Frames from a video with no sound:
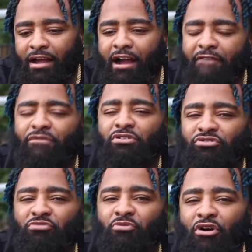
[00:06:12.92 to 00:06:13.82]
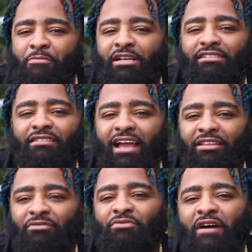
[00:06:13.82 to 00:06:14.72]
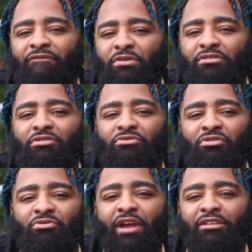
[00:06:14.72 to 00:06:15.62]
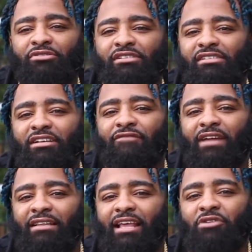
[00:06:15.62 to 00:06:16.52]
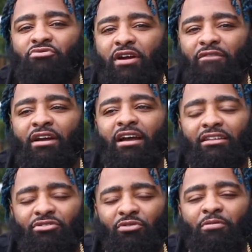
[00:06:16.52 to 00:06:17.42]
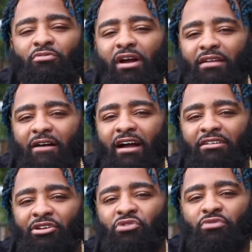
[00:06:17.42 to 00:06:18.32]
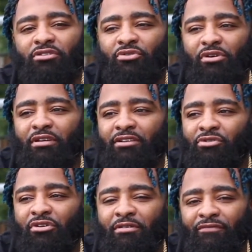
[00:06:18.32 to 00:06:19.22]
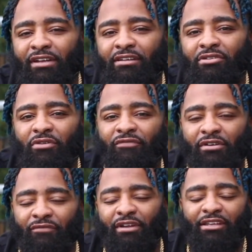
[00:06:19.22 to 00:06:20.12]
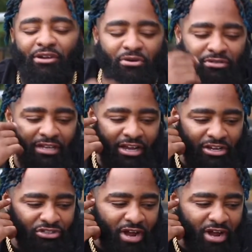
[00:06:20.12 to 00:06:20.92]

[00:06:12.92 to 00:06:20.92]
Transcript: I fuck with them all because like you know, I fuck with directors and stuff like that. Whoever you know, the people I, I, I dealt with during during the video, you know, for the videos. Yeah.